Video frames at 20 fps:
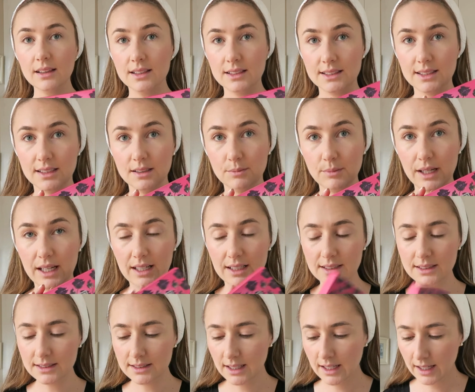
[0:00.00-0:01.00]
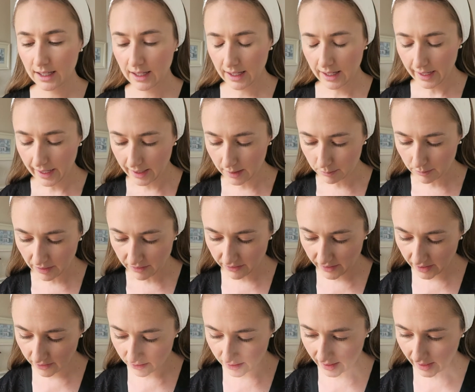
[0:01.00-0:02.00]
the Sin palette. And my
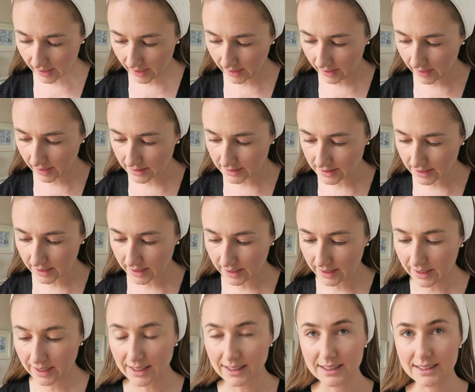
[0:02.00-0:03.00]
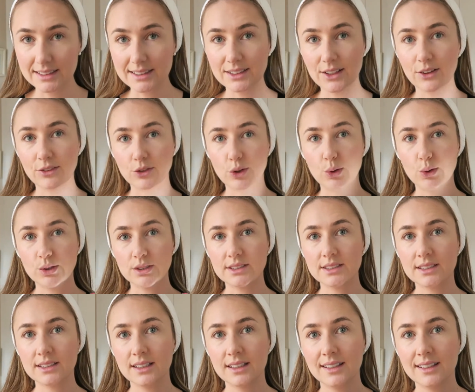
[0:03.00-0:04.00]
favorite highlighter is, of course,
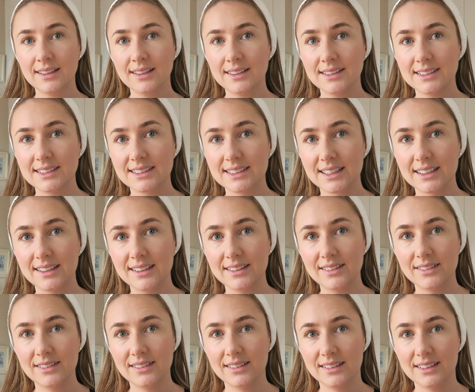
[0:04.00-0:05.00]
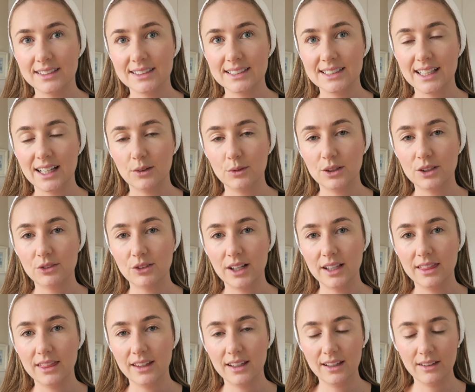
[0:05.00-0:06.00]
Sin. It's that one
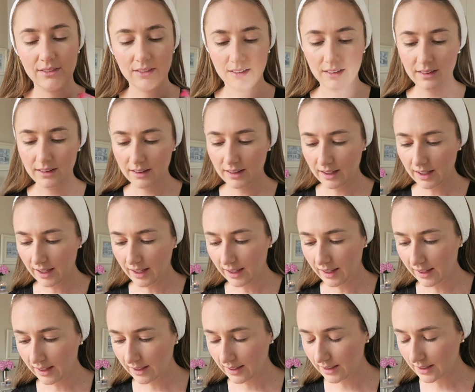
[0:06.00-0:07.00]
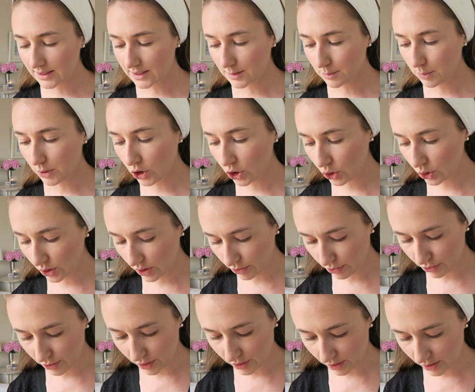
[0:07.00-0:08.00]
right there, and it's
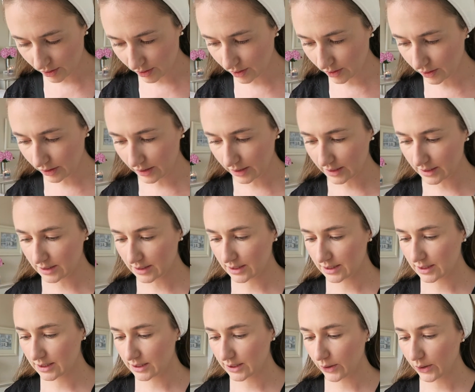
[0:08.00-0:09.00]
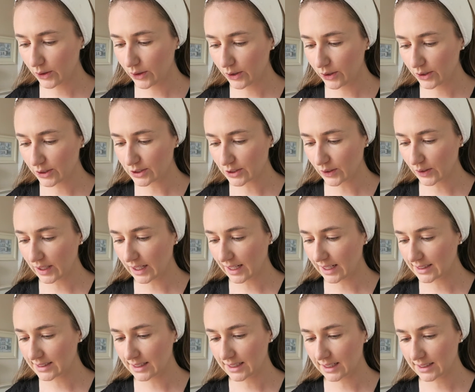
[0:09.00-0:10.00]
beautiful. It's so
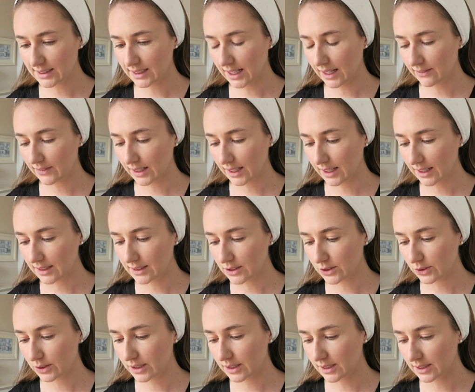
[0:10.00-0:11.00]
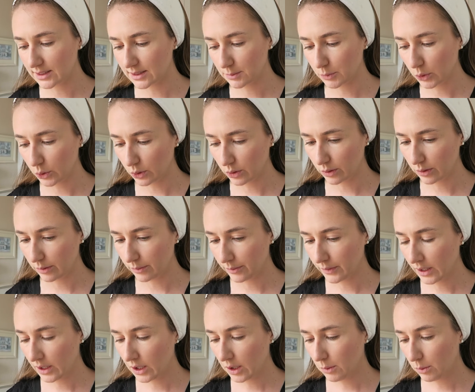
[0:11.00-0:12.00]
light. It doesn't have a color to it. It's more
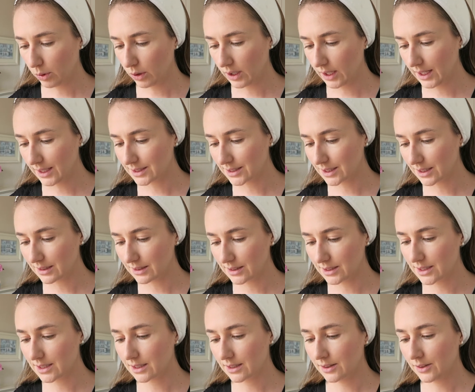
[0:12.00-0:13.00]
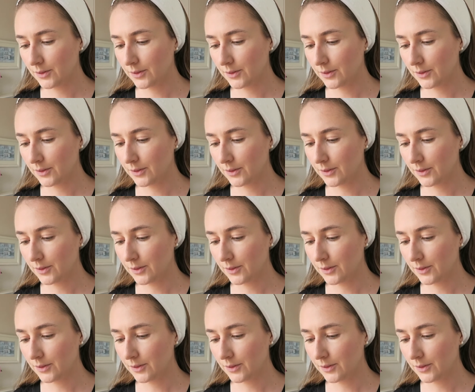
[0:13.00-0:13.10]
pearlescent,